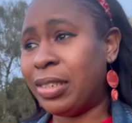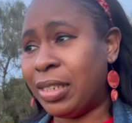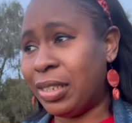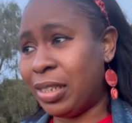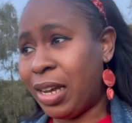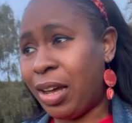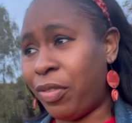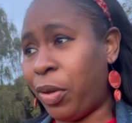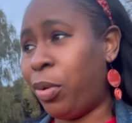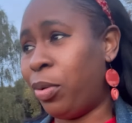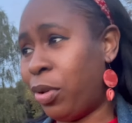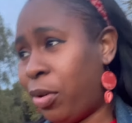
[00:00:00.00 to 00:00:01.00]
I did have a
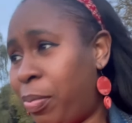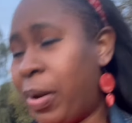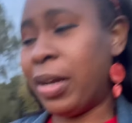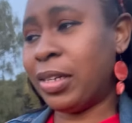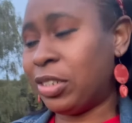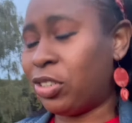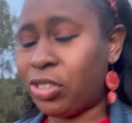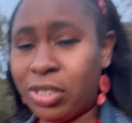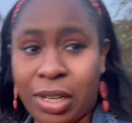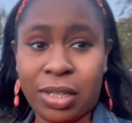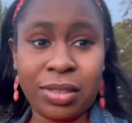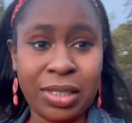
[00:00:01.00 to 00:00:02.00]
whole lot planned. It's just
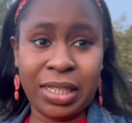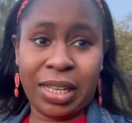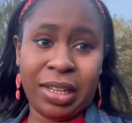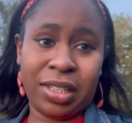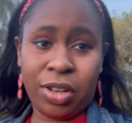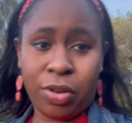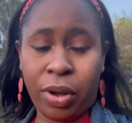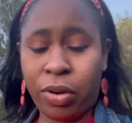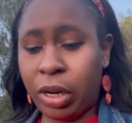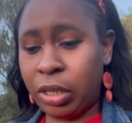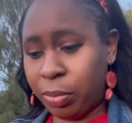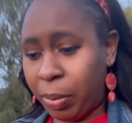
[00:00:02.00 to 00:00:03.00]
that today didn't go
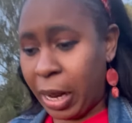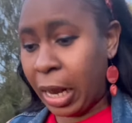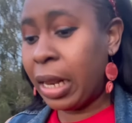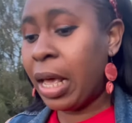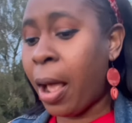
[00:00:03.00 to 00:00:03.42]
according to plan.